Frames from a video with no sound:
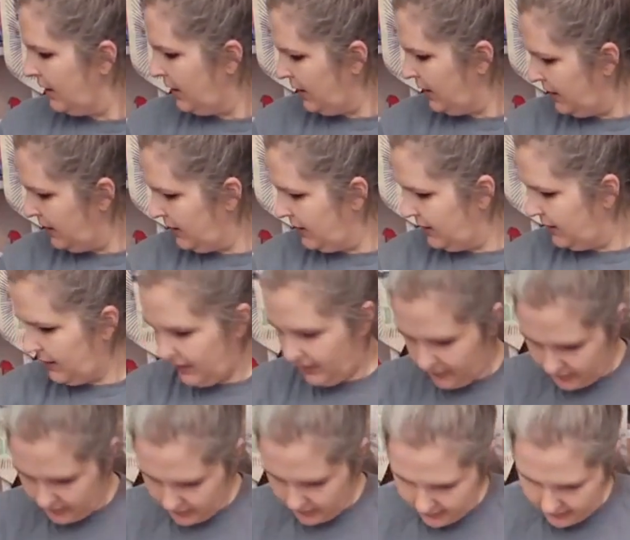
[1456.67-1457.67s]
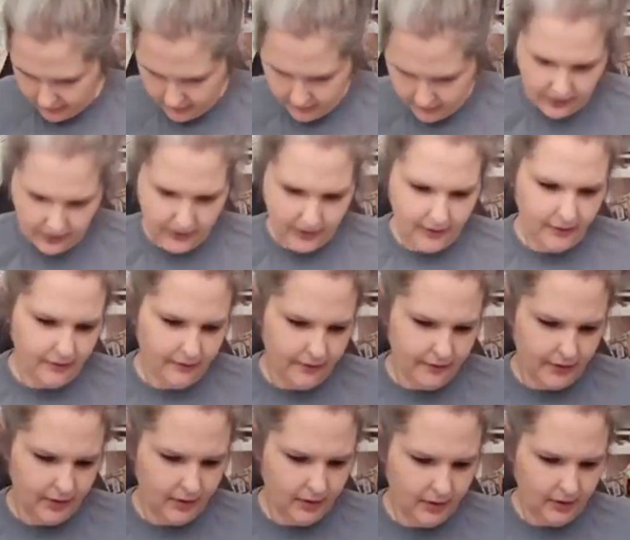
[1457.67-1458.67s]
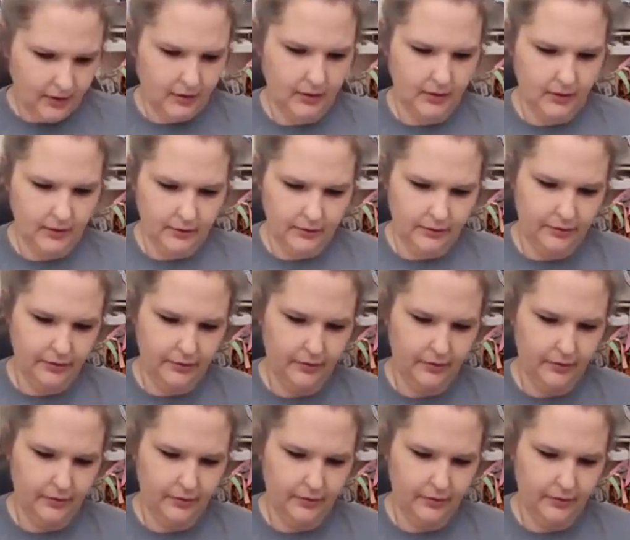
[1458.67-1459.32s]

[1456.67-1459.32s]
And now I don't have any kind of...